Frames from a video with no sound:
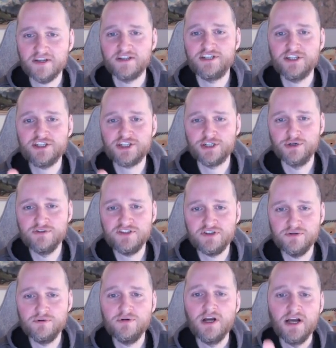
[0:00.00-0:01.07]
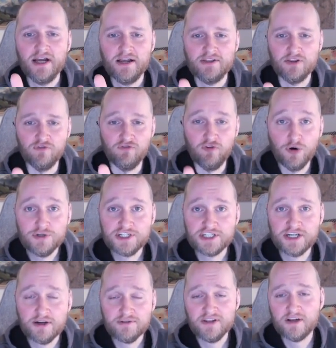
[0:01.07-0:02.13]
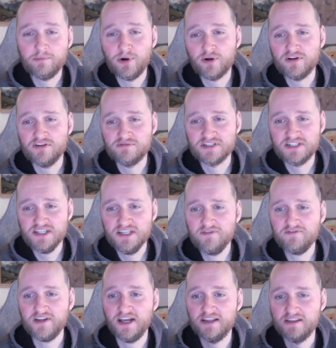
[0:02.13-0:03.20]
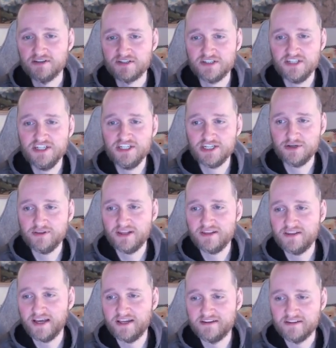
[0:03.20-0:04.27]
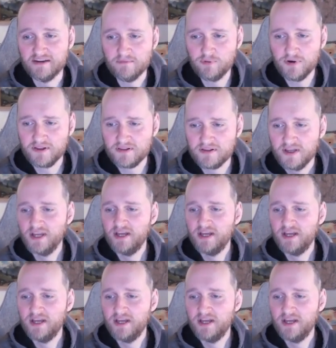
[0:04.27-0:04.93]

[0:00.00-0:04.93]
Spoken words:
that just shows you the vote share that a party received and the seat share that they ended up with.